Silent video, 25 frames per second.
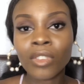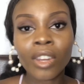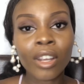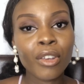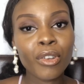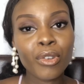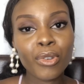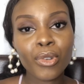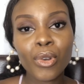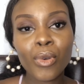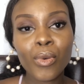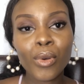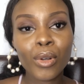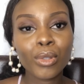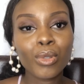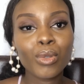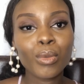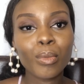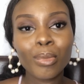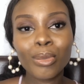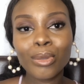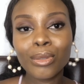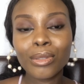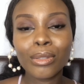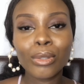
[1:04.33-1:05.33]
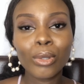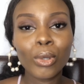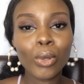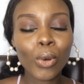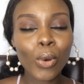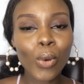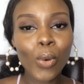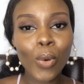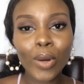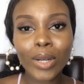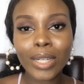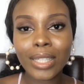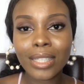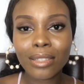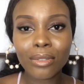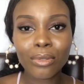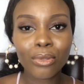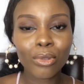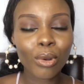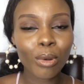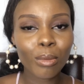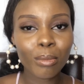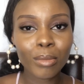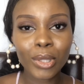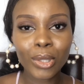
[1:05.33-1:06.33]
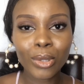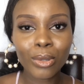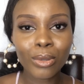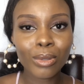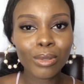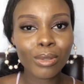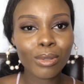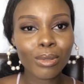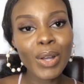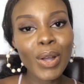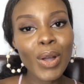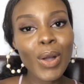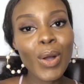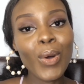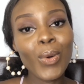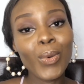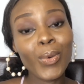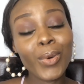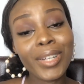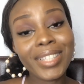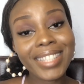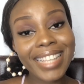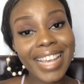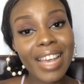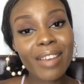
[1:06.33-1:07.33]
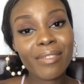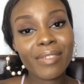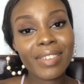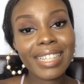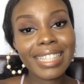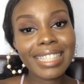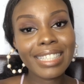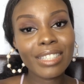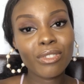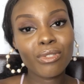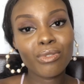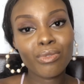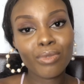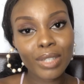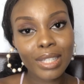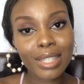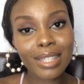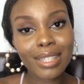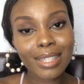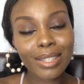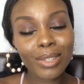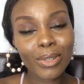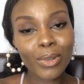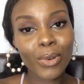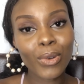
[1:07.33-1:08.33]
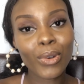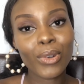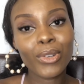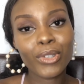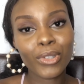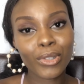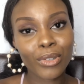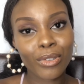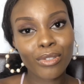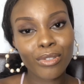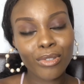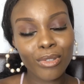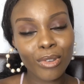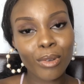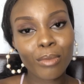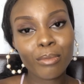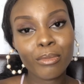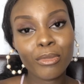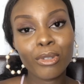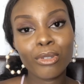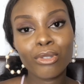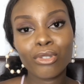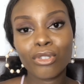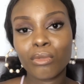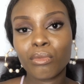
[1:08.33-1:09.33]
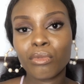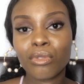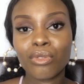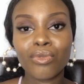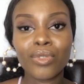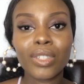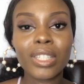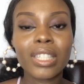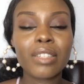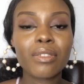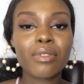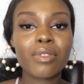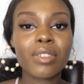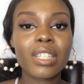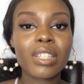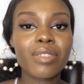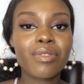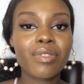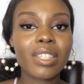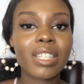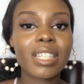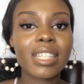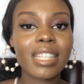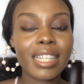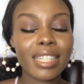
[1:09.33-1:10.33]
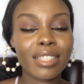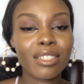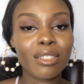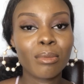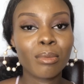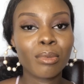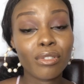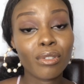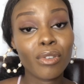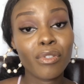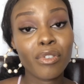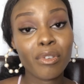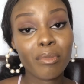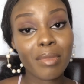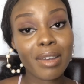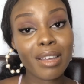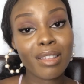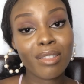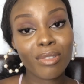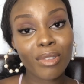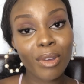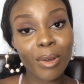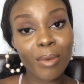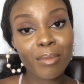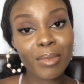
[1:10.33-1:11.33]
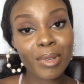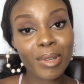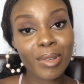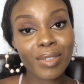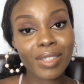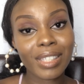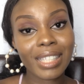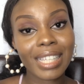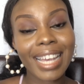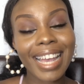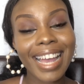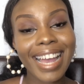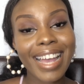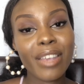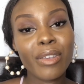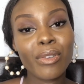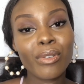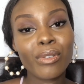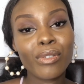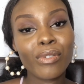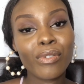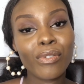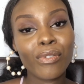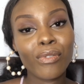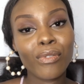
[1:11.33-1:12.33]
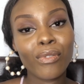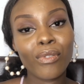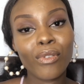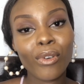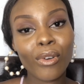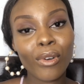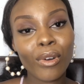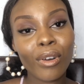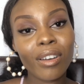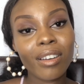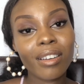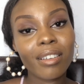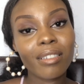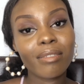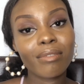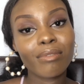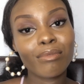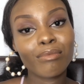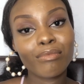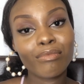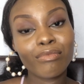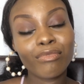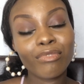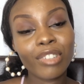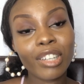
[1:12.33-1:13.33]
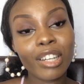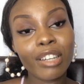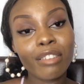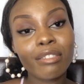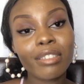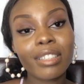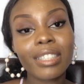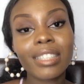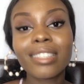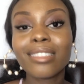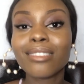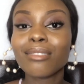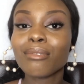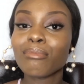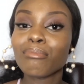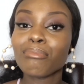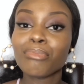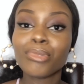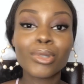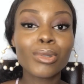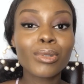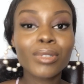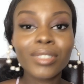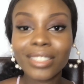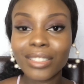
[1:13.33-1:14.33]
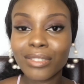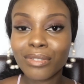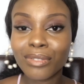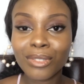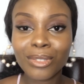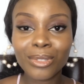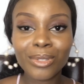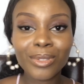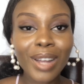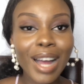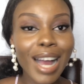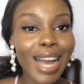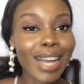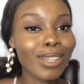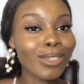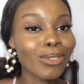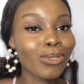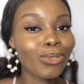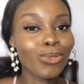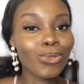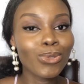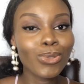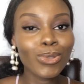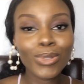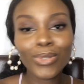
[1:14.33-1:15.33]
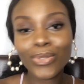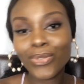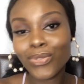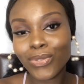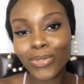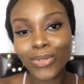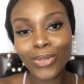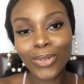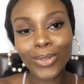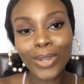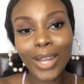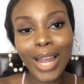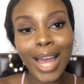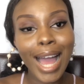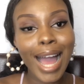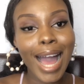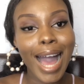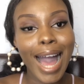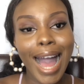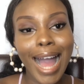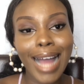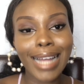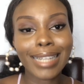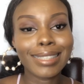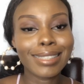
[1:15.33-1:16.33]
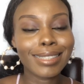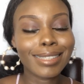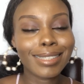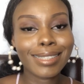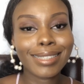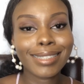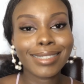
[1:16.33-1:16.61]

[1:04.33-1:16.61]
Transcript: You don't want to put low quality thumbnails. Whatever is written on your thumbnail should be really really really legible. So for my thumbnails here, I use four very beautiful and useful and